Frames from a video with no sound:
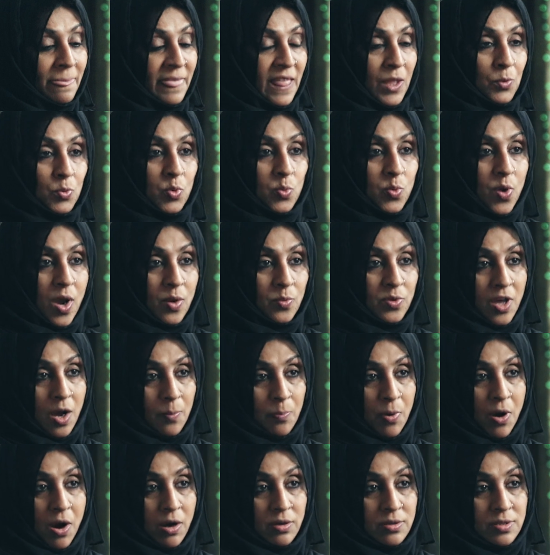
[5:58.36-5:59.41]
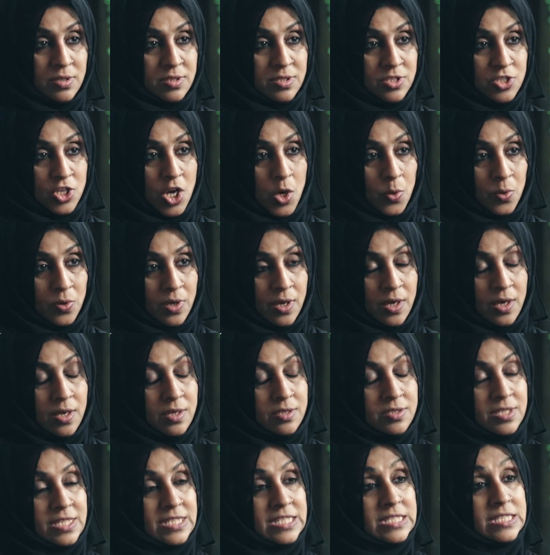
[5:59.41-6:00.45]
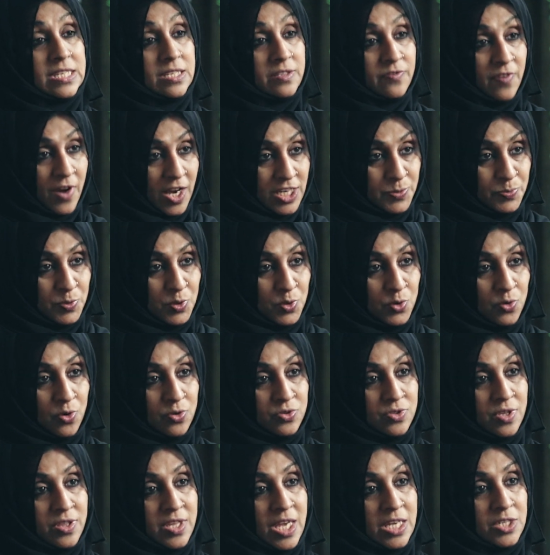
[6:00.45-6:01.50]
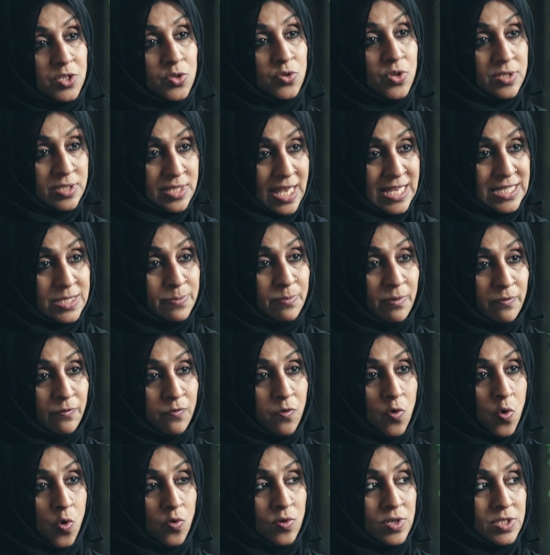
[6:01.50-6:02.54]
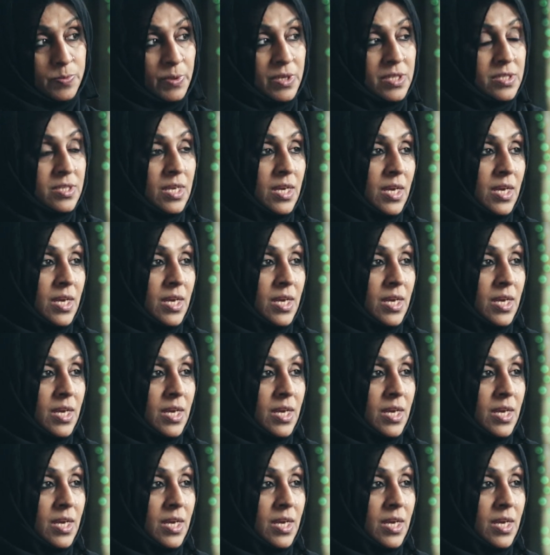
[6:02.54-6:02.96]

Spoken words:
We work with our partners, Citizens Advice Bureau, so they do the assessment for us, because